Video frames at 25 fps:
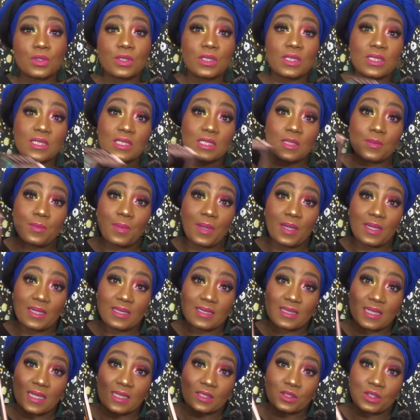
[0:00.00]
this is the
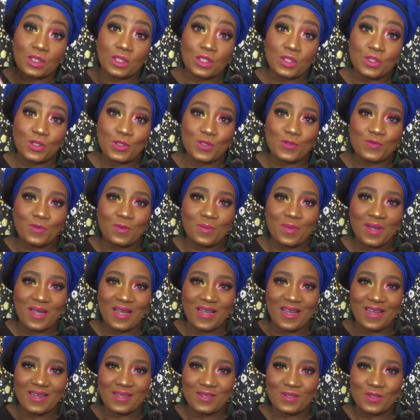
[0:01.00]
palette I actually use for my
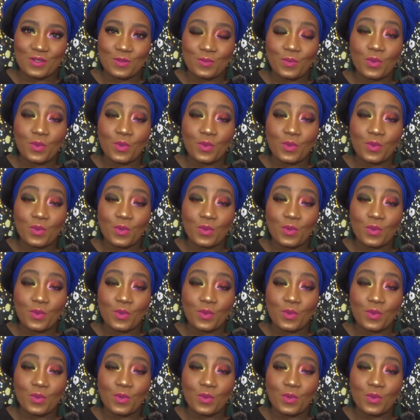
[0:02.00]
high look,